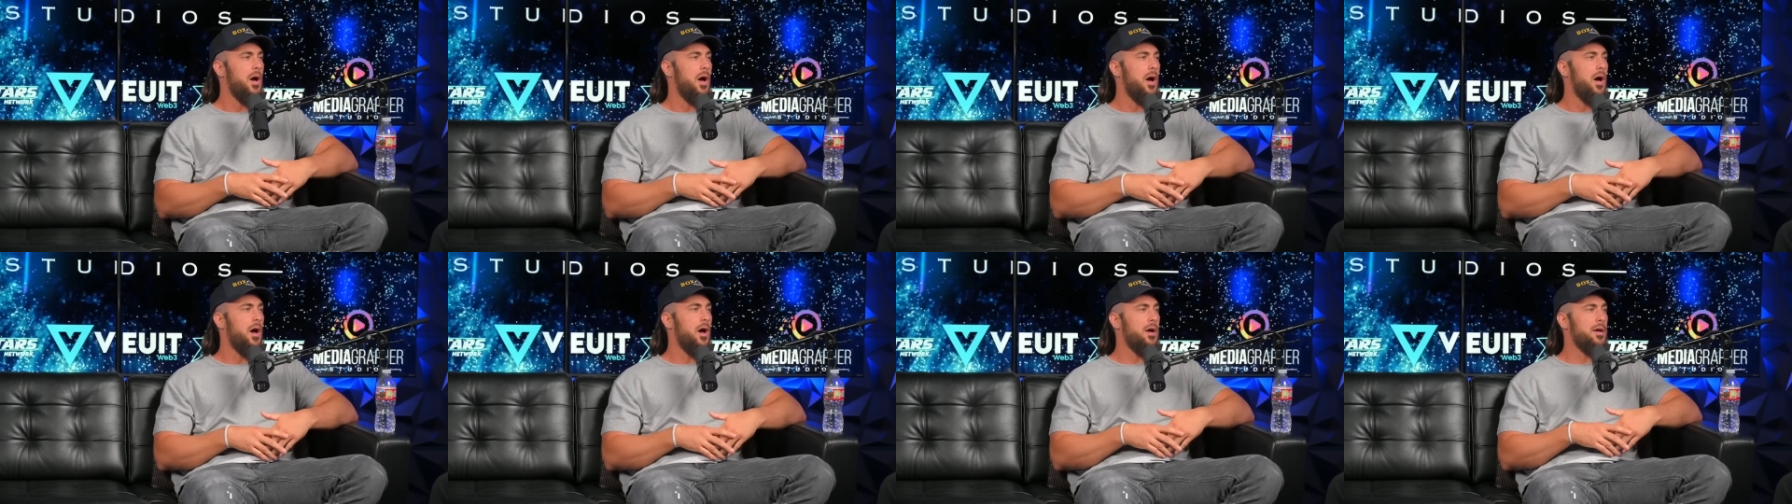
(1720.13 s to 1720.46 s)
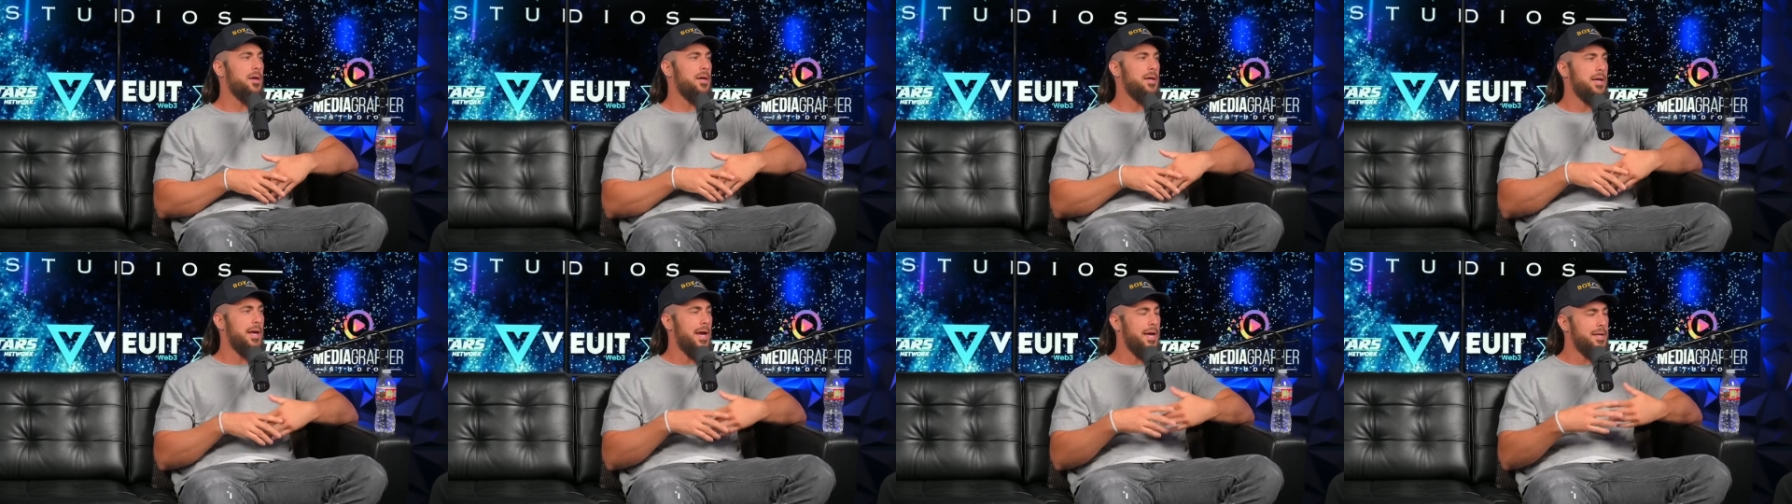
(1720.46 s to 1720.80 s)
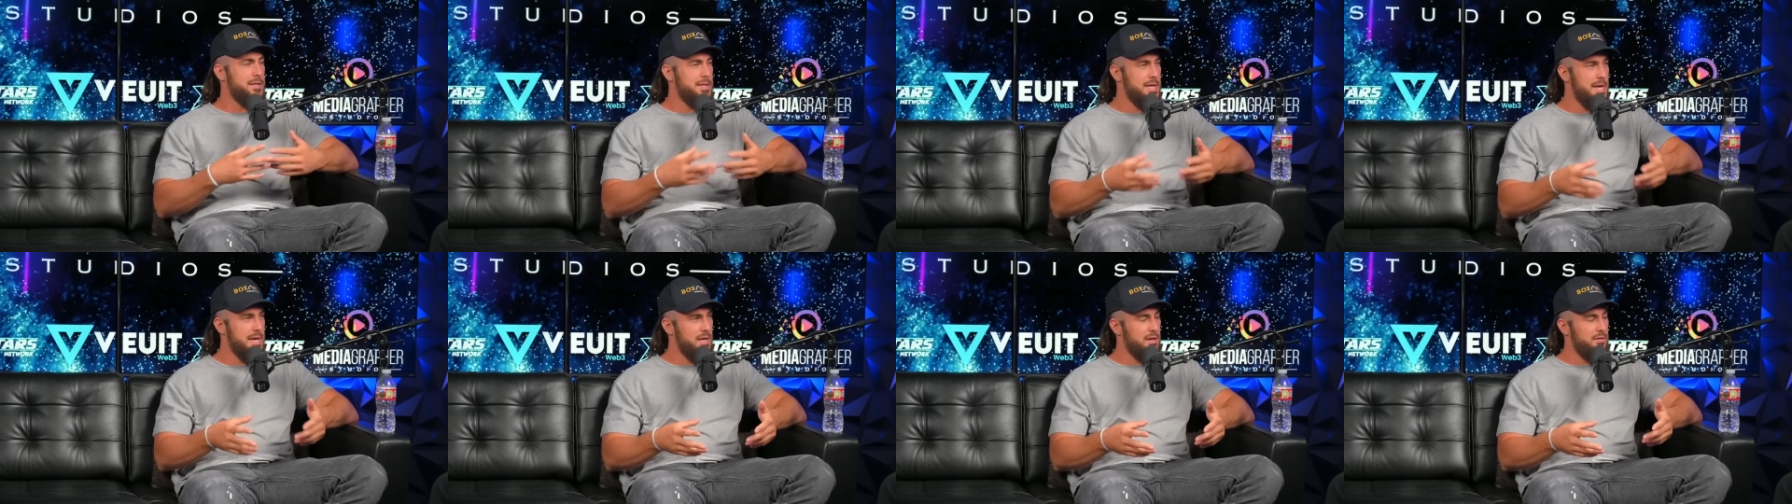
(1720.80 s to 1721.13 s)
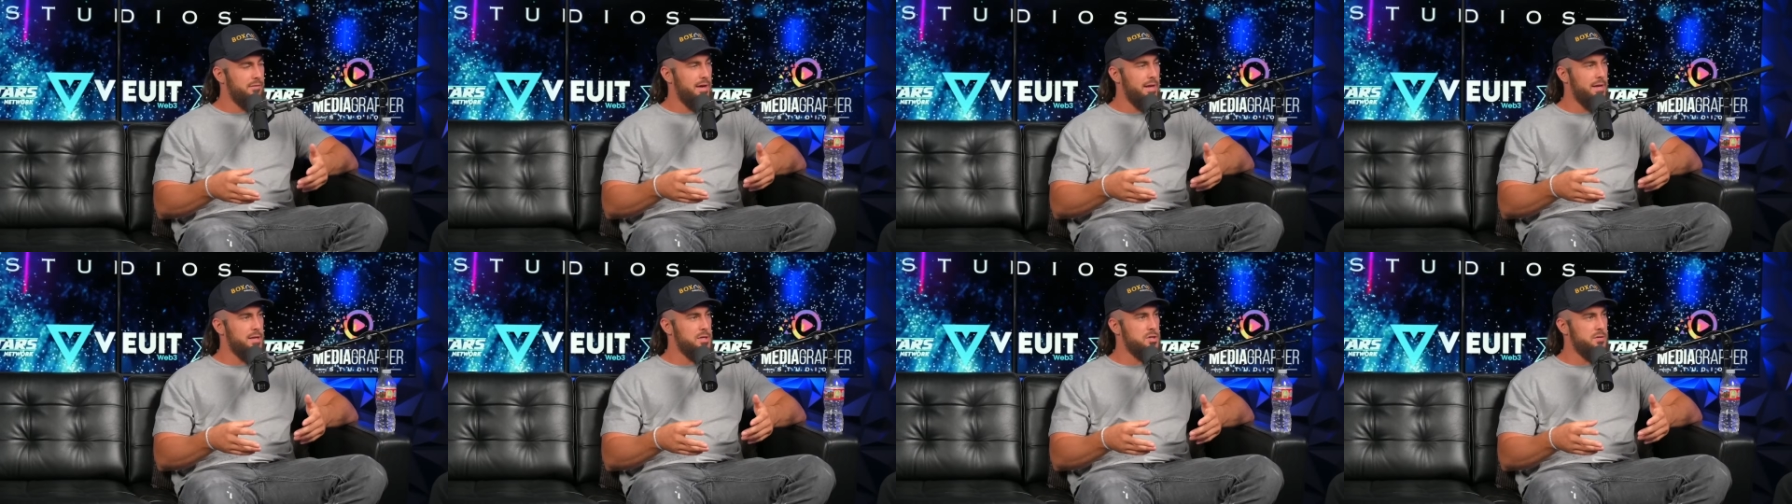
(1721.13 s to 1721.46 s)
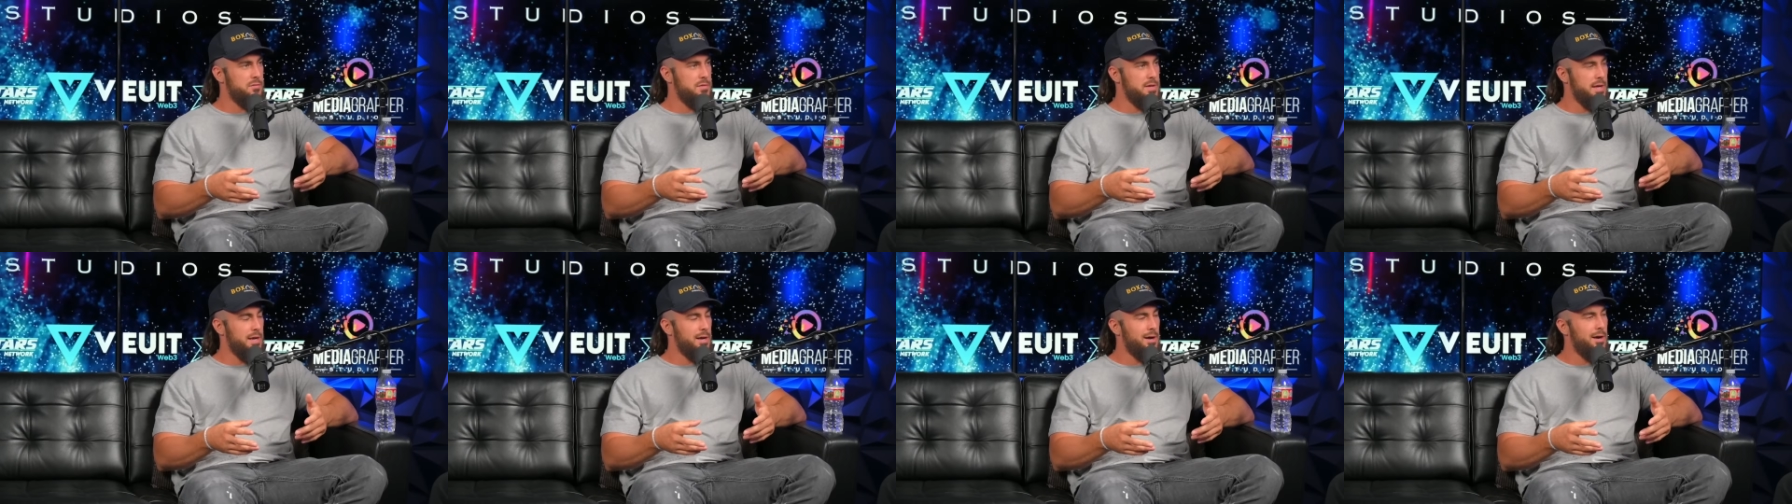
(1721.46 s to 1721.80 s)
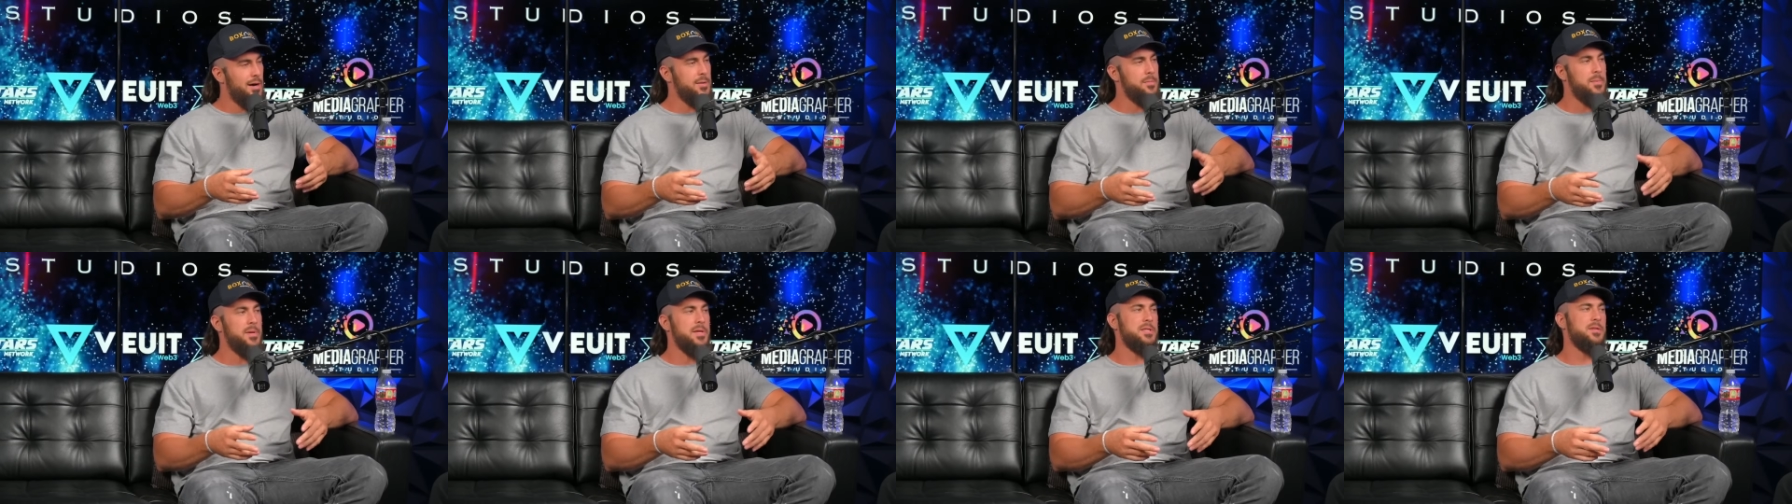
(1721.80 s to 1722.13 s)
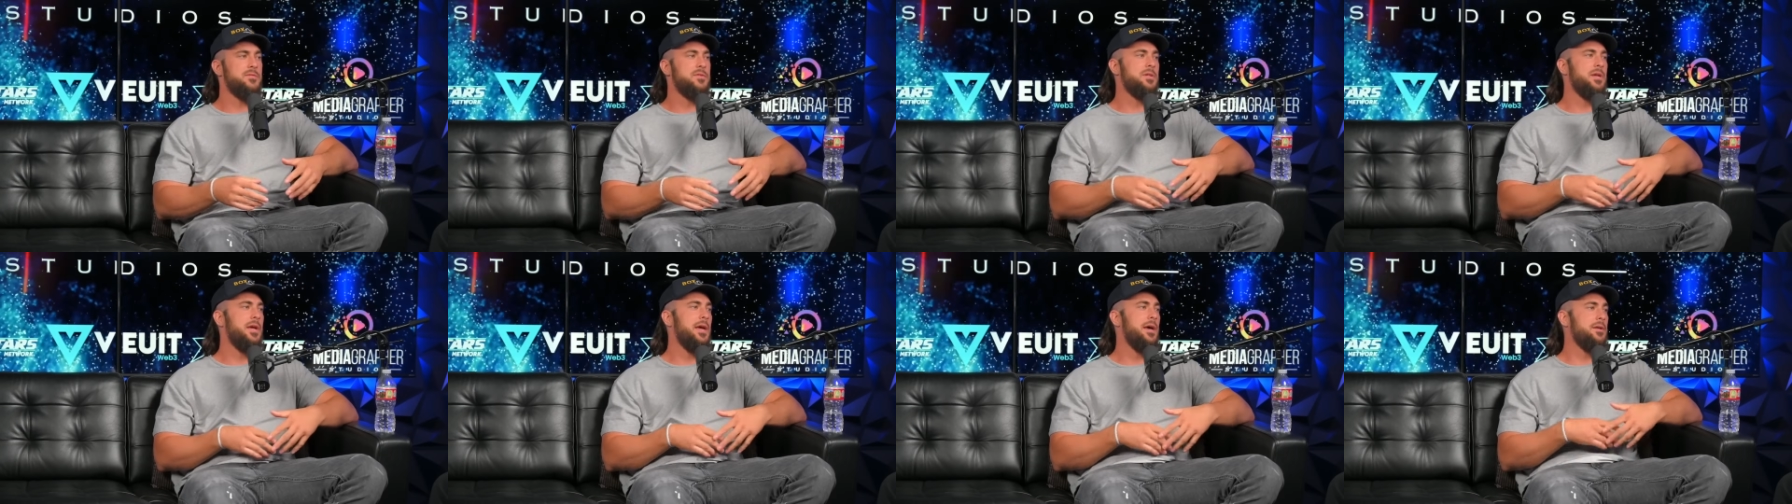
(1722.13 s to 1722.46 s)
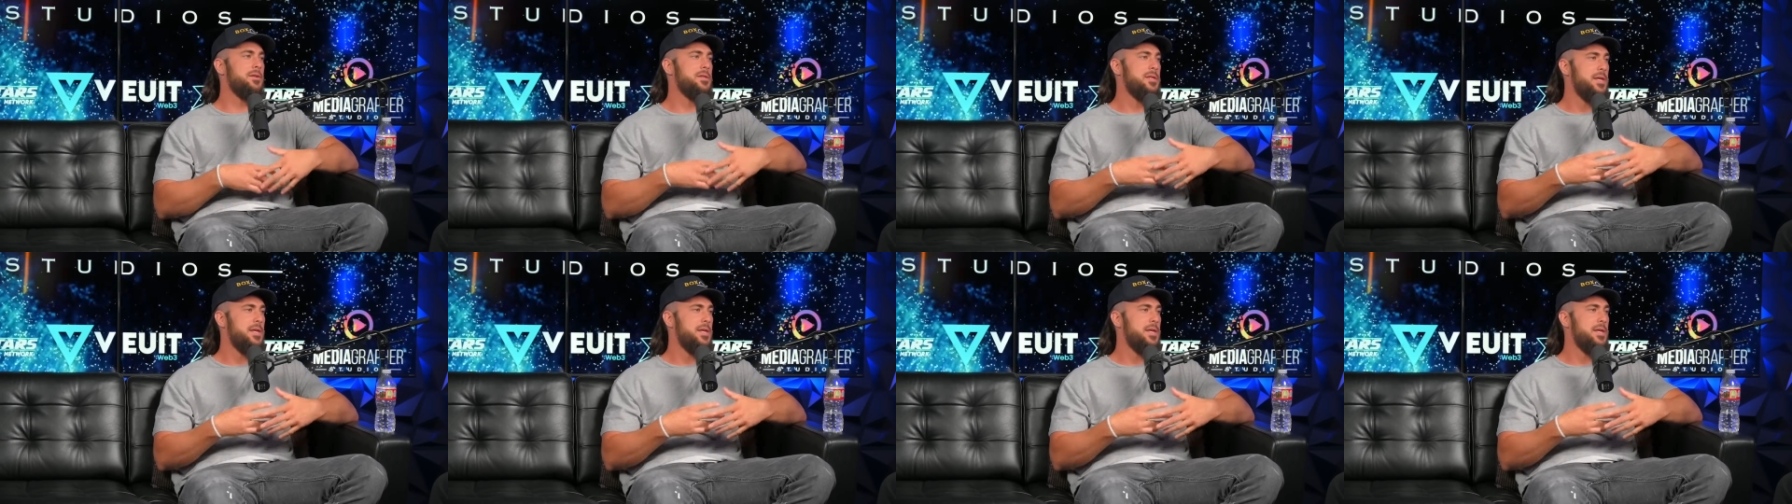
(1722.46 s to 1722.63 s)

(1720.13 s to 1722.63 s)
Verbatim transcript: uh, get take advantage of the economies of scale,